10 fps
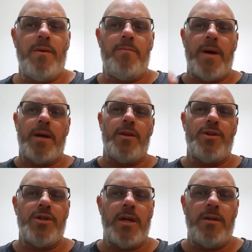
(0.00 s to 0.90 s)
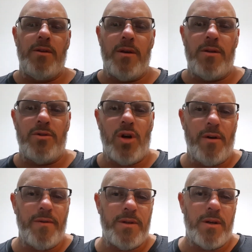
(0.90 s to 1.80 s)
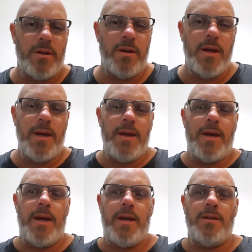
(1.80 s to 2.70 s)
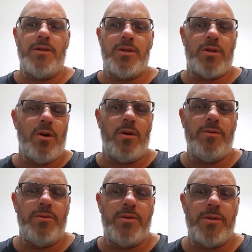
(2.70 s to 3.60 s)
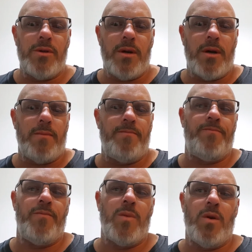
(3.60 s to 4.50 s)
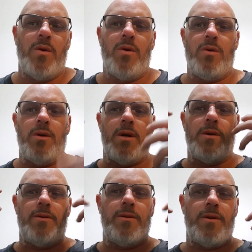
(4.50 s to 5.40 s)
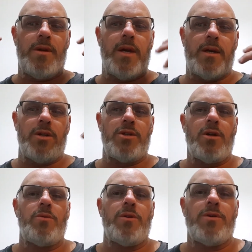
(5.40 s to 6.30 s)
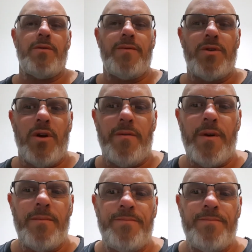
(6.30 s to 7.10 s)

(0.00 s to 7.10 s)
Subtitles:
back of the seat that the driver's in, and scalds the neck and shoulders of the driver,